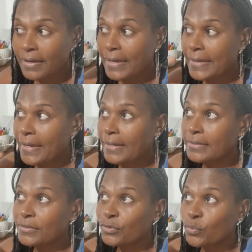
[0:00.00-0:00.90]
I got
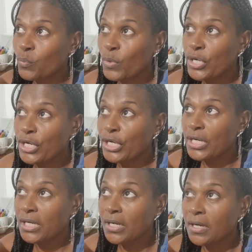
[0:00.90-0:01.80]
it to
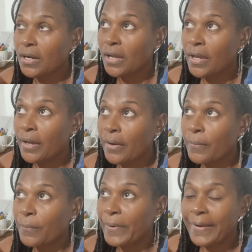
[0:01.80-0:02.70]
work
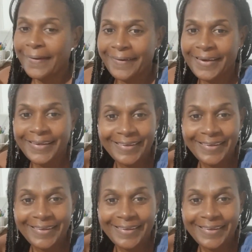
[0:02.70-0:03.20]
where